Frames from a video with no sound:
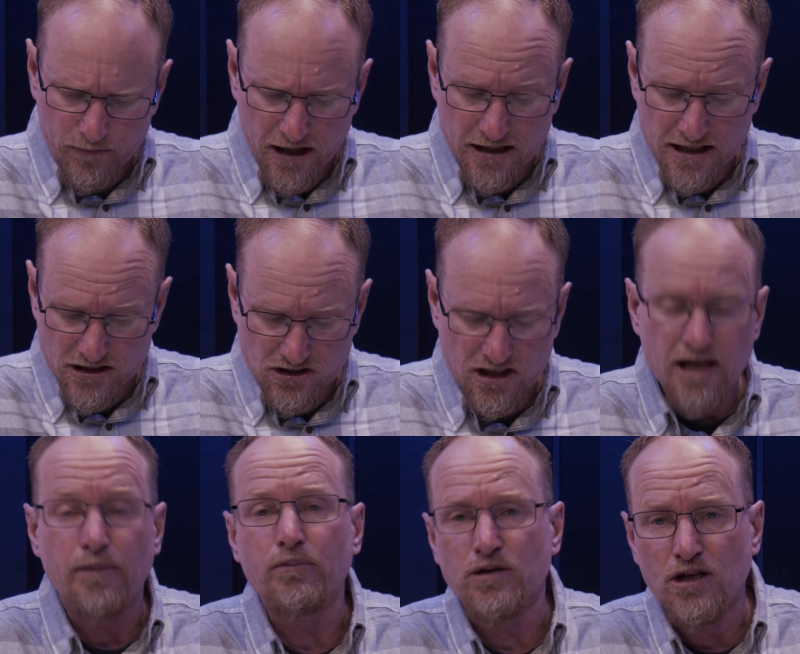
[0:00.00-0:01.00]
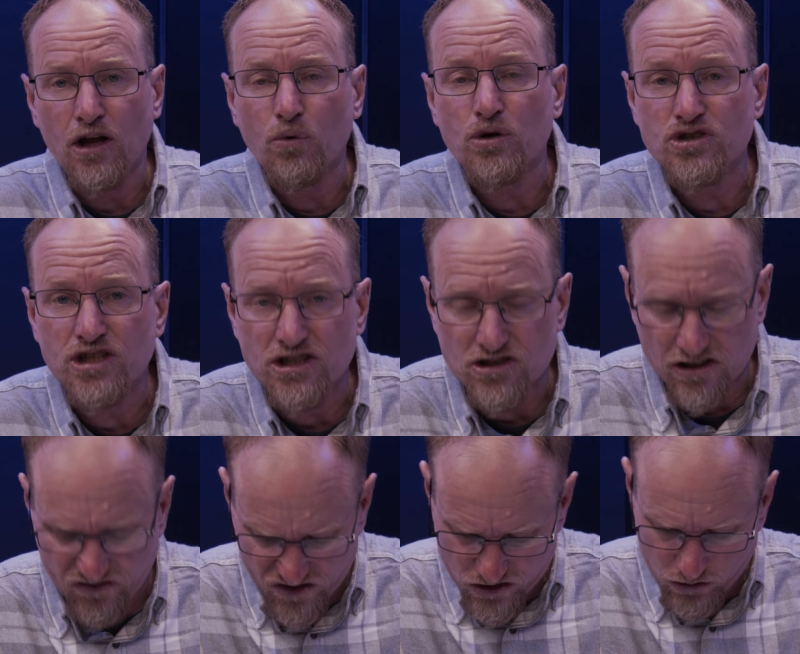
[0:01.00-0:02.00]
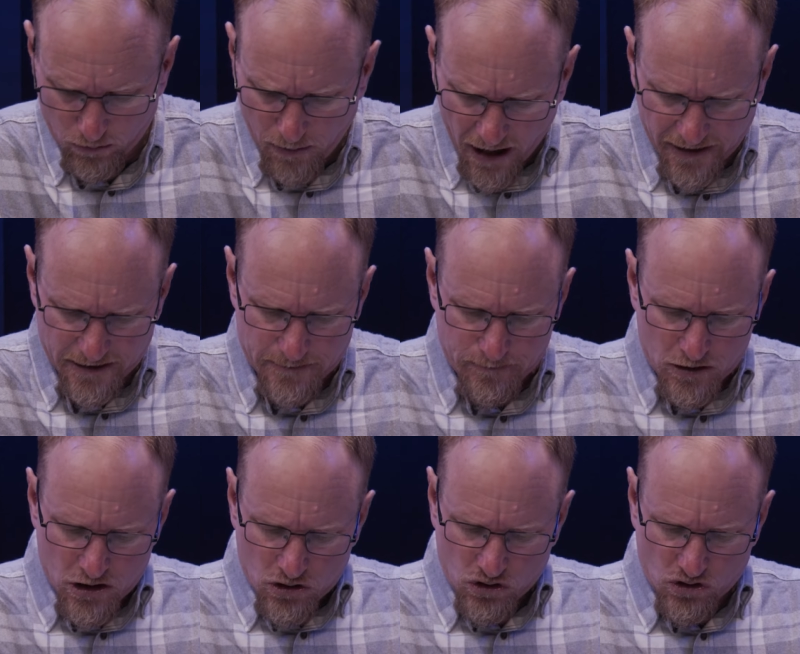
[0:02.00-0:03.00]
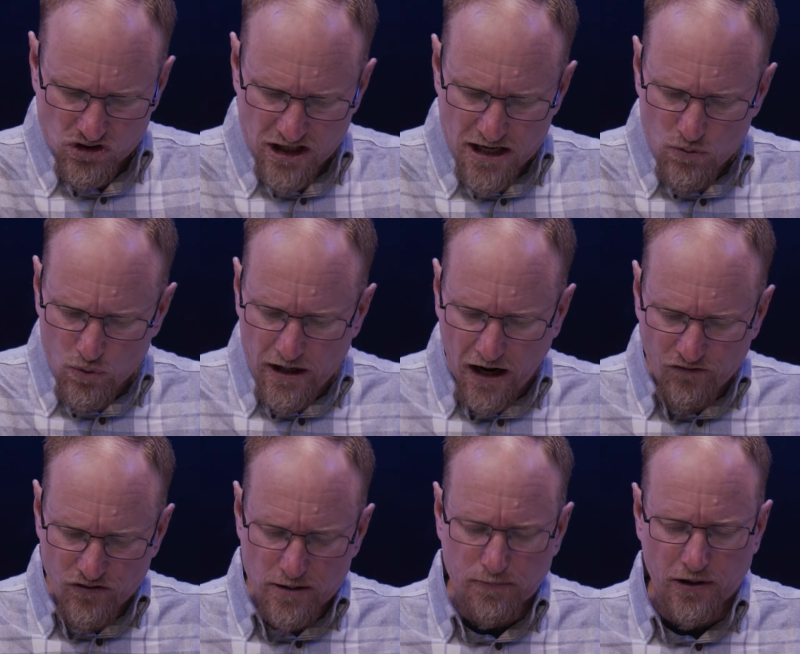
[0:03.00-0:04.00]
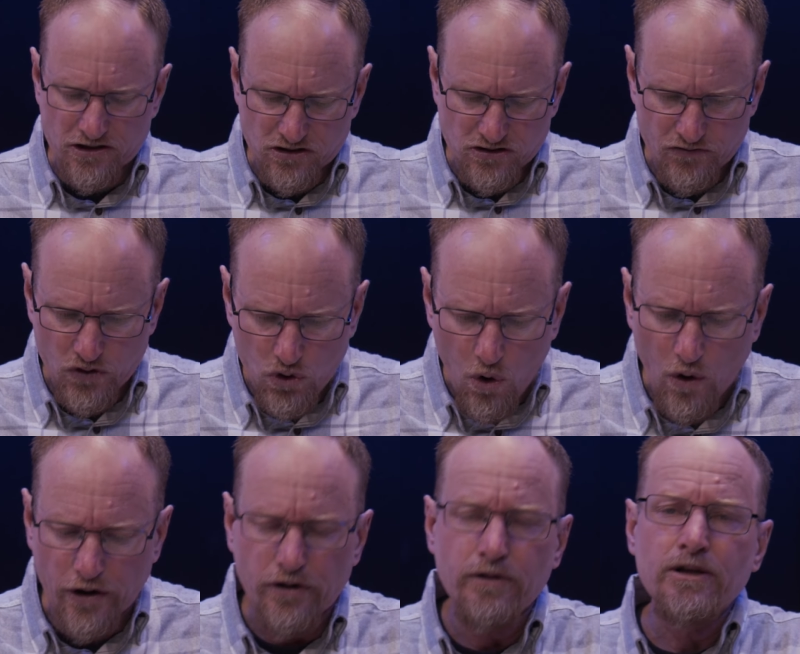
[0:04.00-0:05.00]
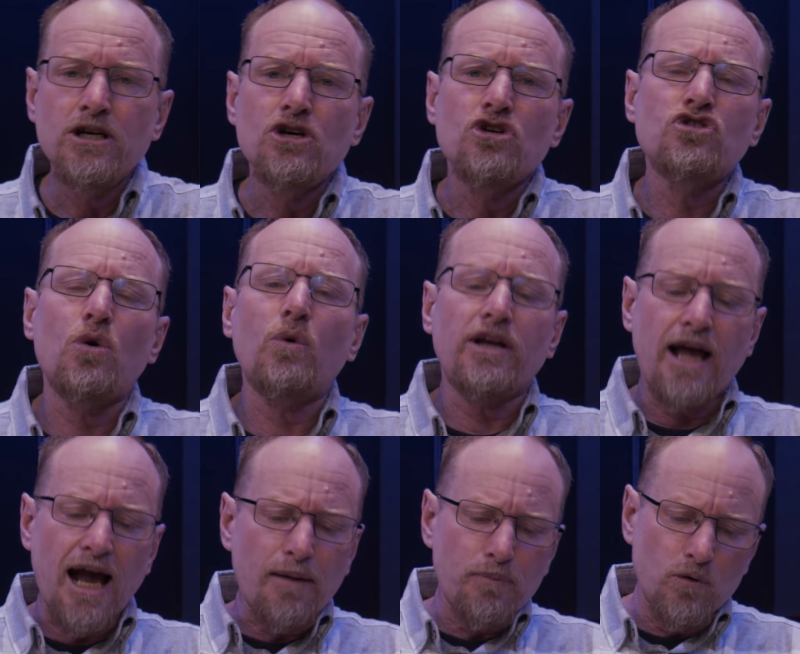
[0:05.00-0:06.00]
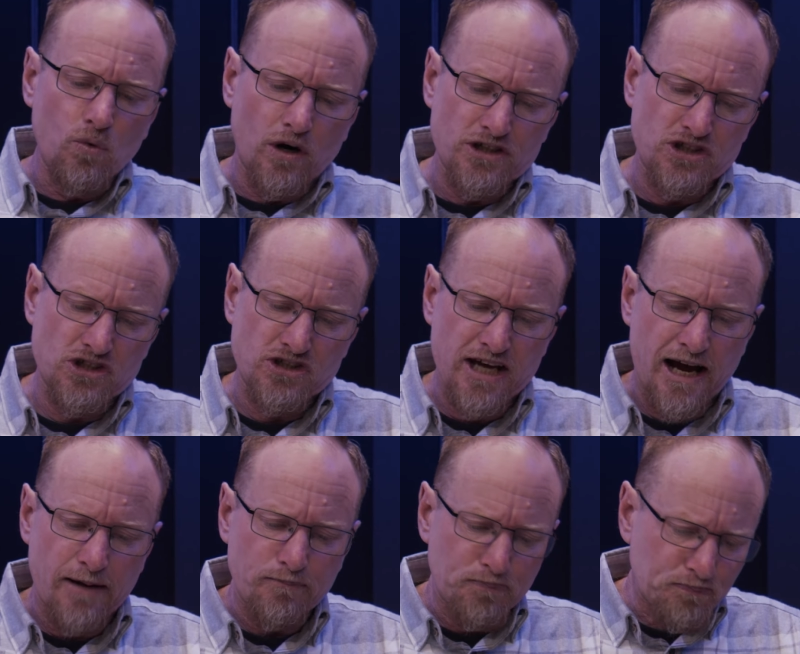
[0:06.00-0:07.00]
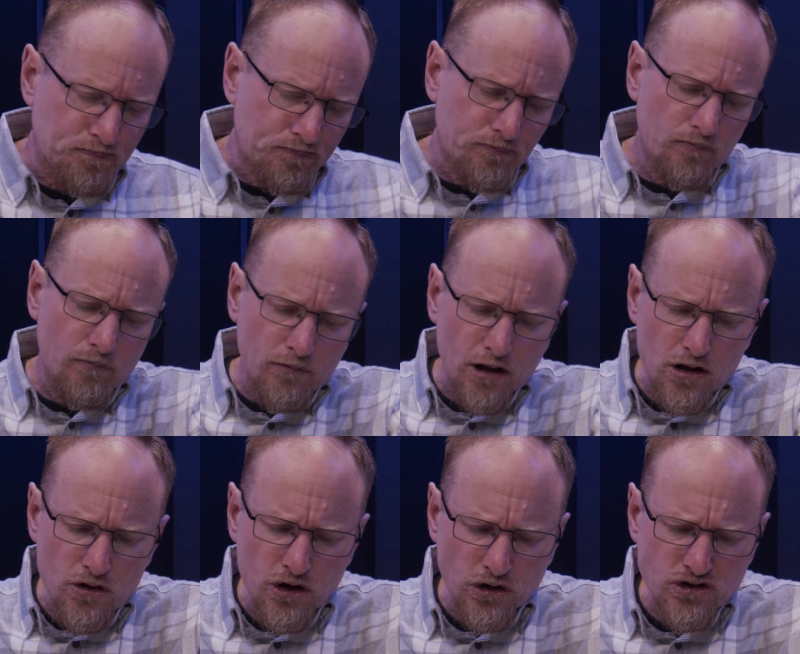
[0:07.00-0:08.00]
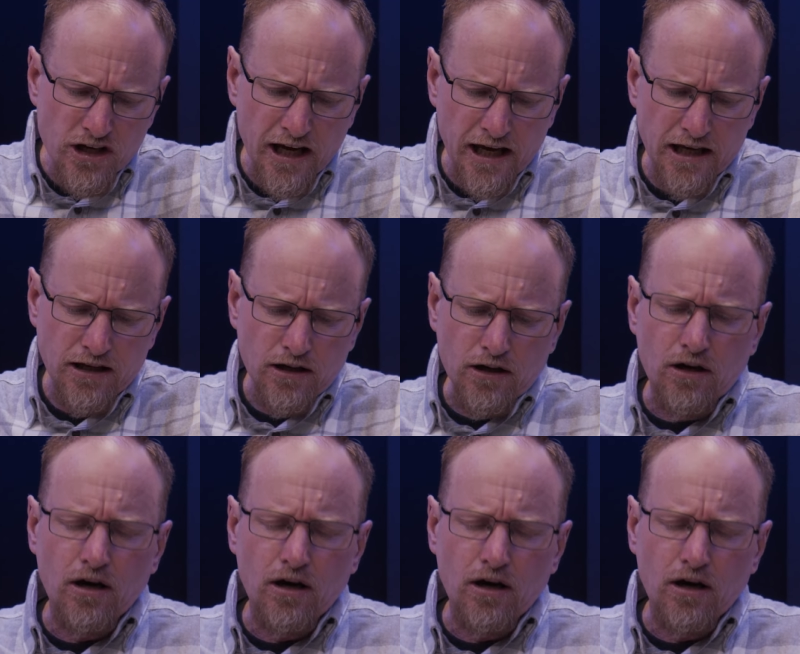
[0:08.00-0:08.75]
against him.'" In other words, against his physical body. So Satan went out from the presence of the Lord. So what happened was is that there's an